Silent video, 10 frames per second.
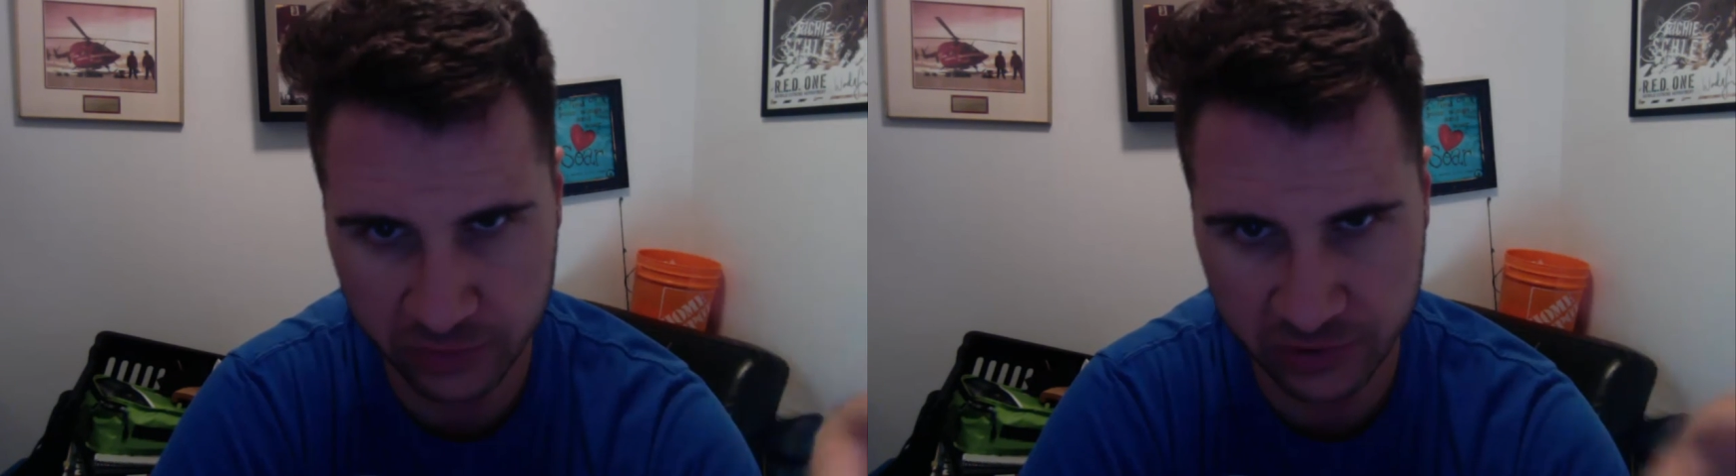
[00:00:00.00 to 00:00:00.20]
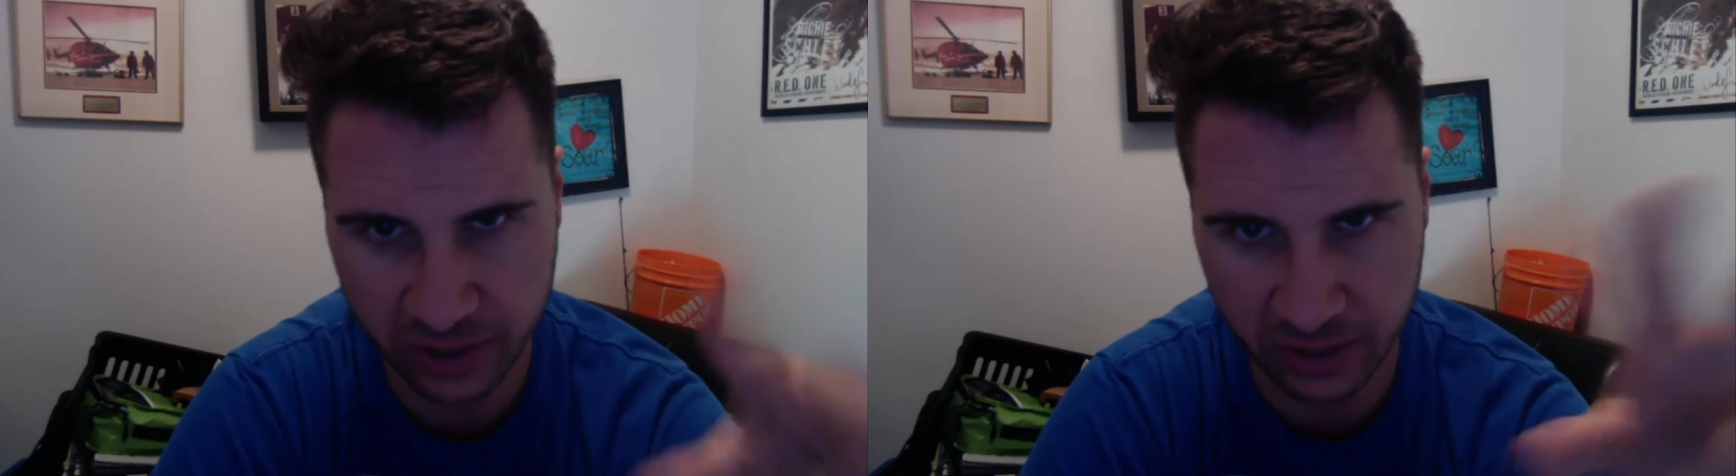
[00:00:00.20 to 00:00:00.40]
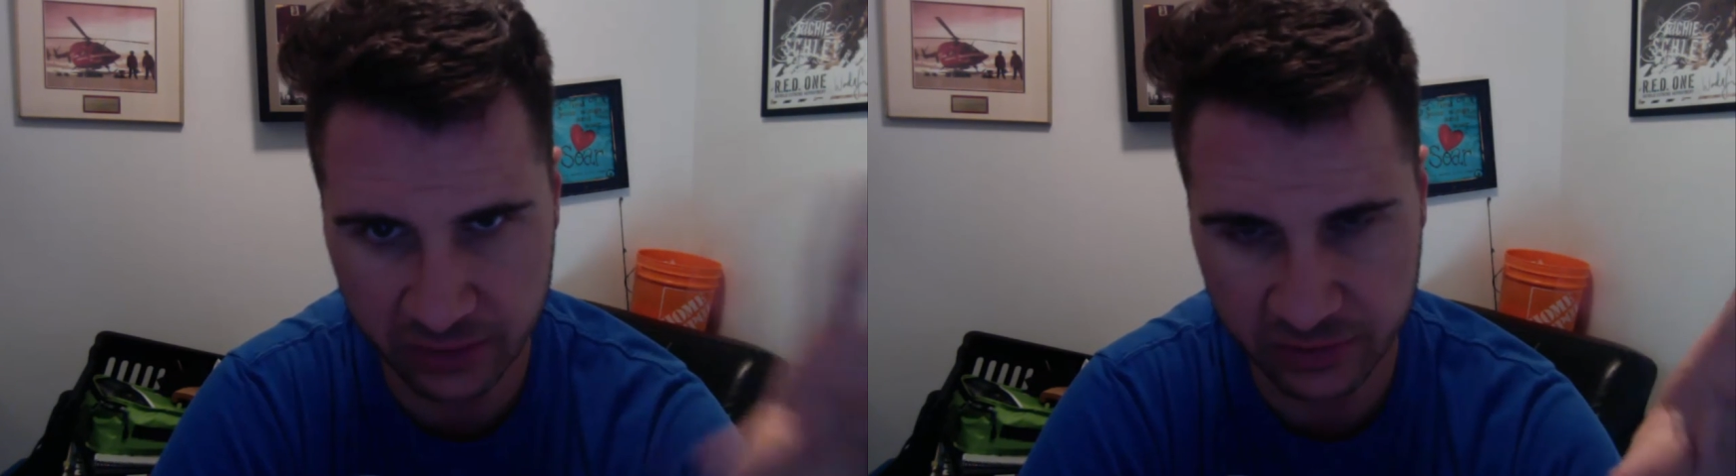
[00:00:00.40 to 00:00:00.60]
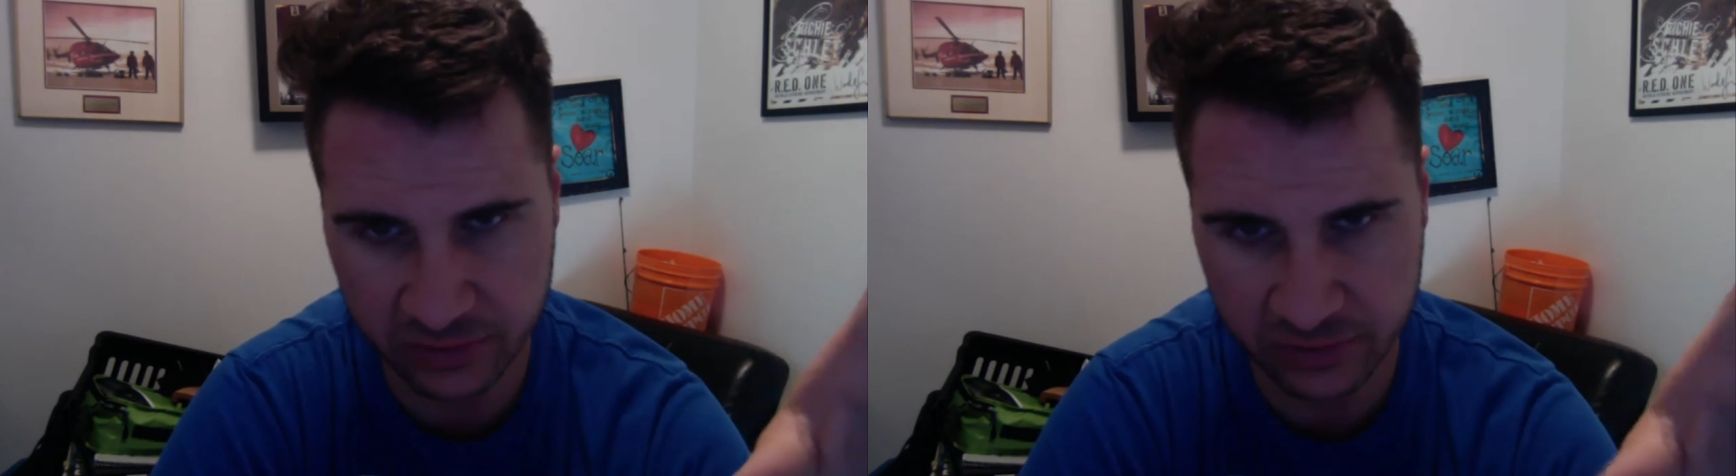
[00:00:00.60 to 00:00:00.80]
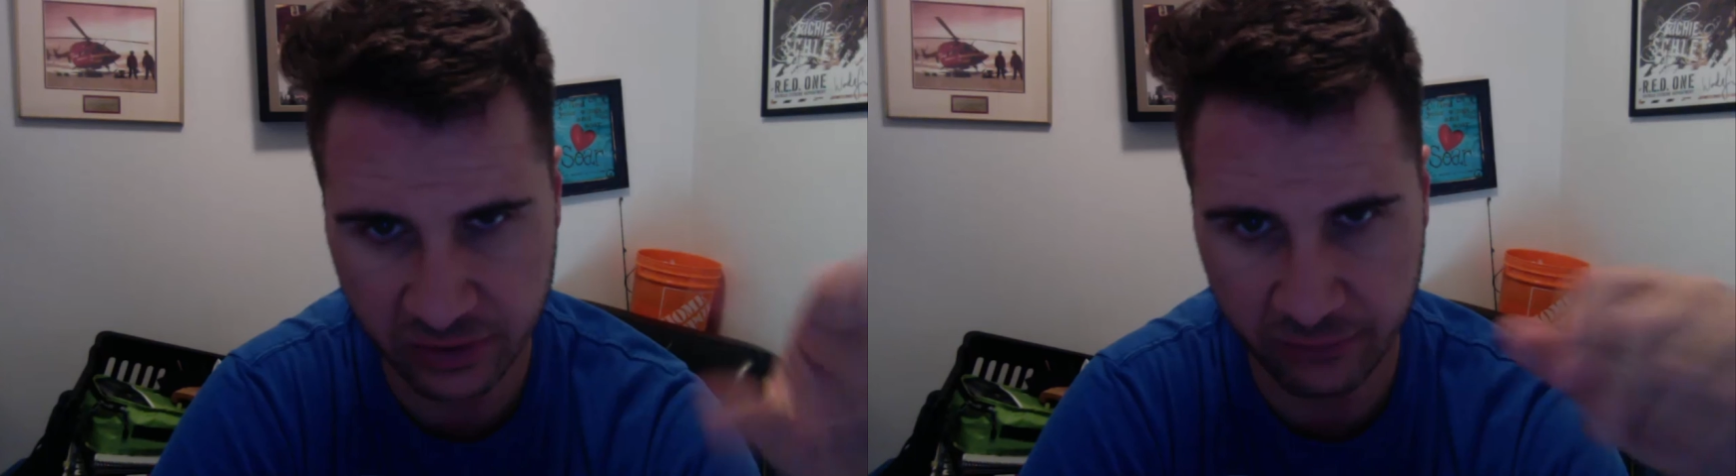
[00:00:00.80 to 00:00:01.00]
the cells
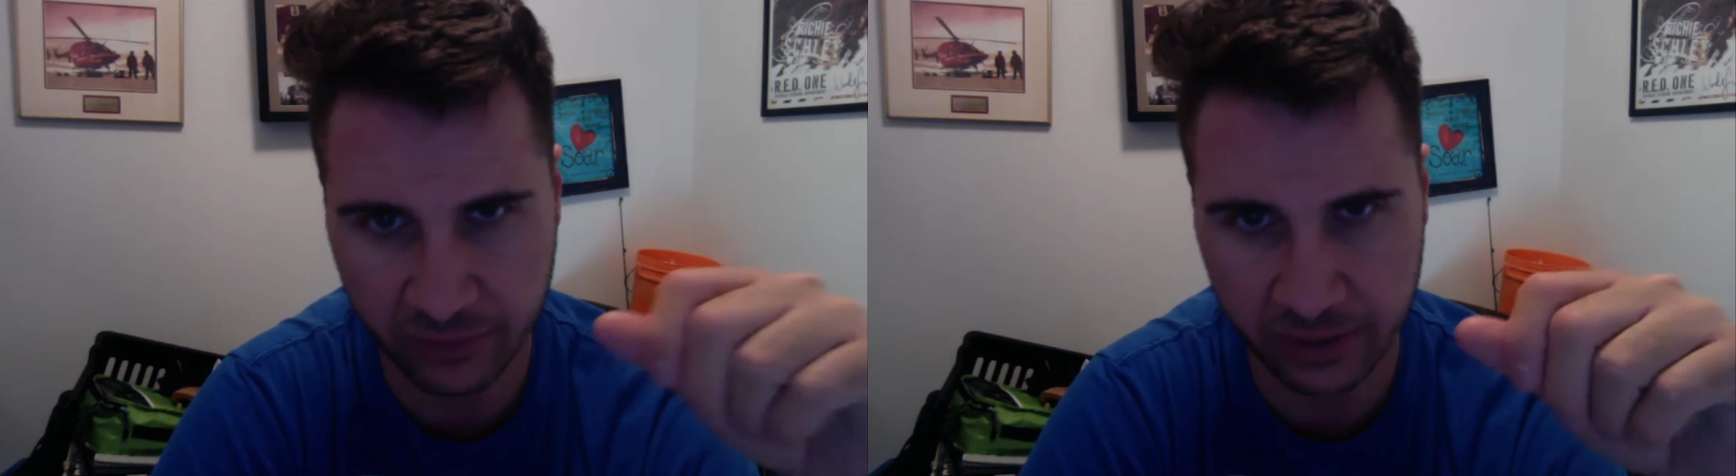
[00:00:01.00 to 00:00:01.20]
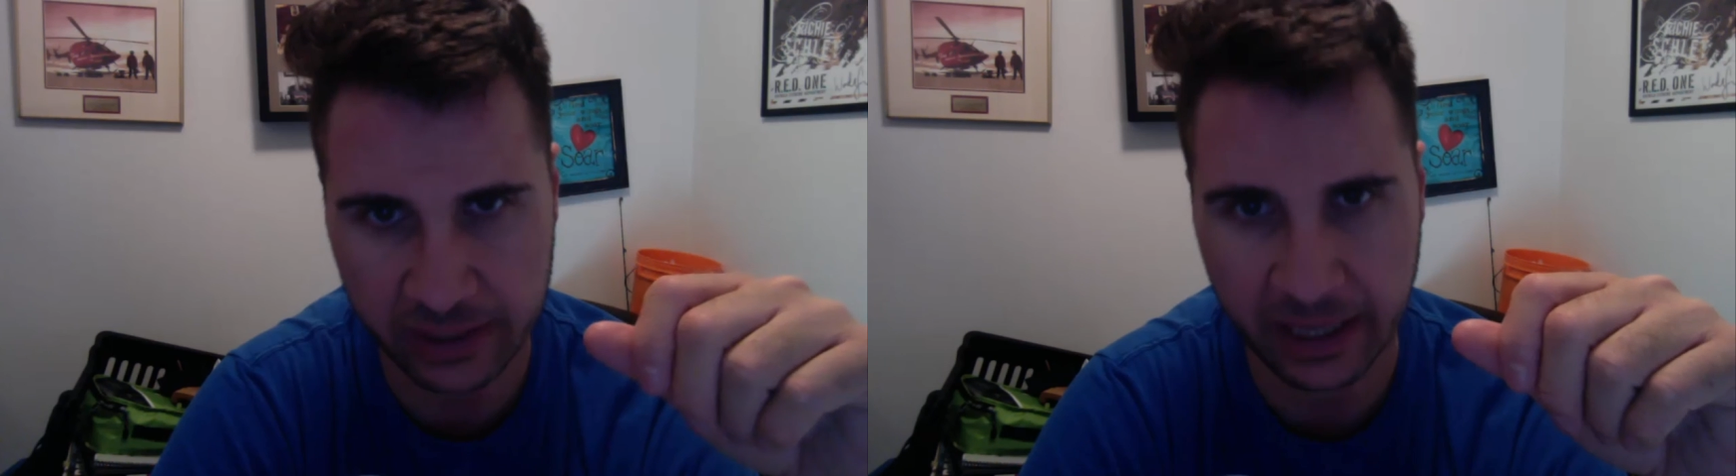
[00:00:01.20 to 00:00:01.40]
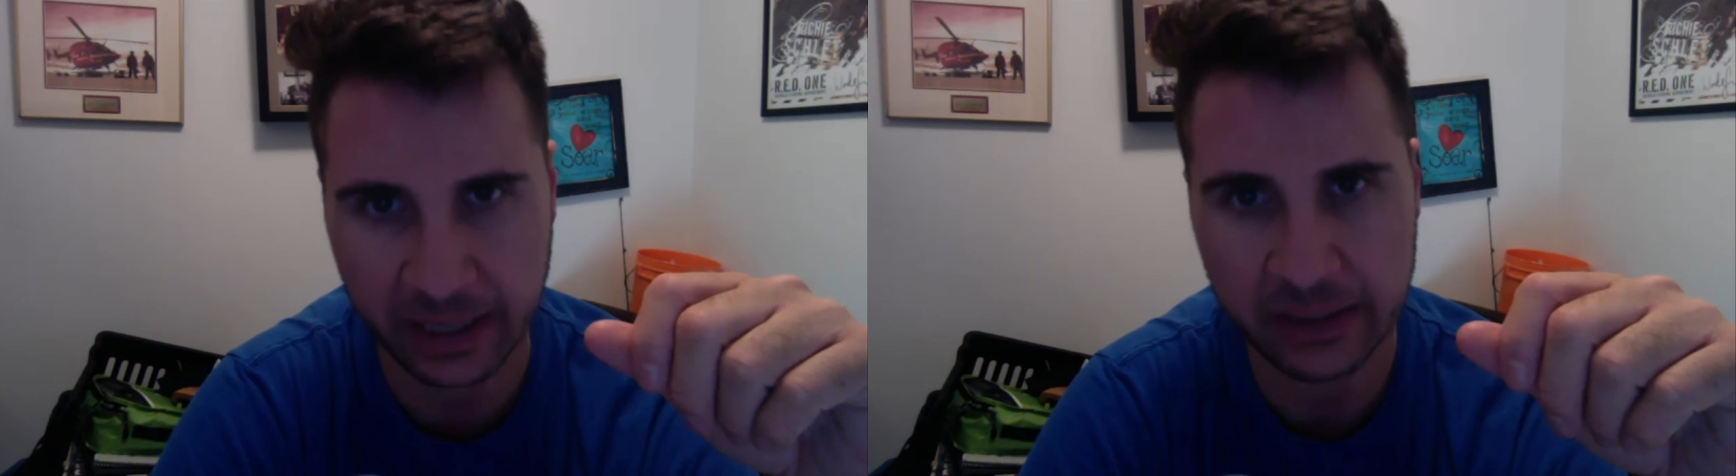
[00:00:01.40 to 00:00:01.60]
and stuff like that.